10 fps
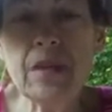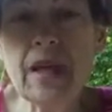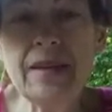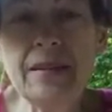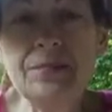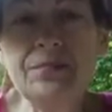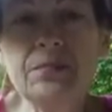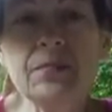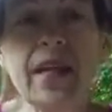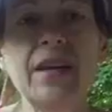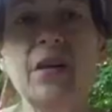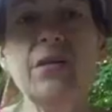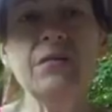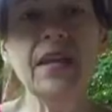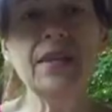I
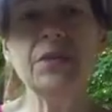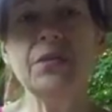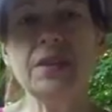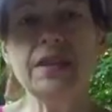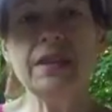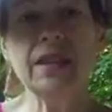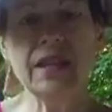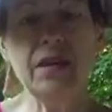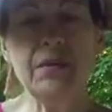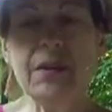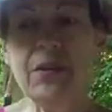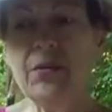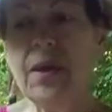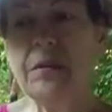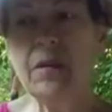know I don't really look it, but
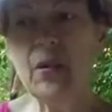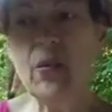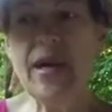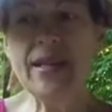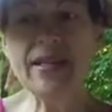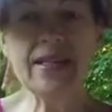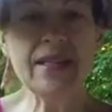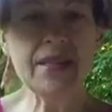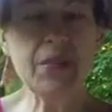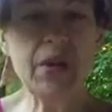around my waist is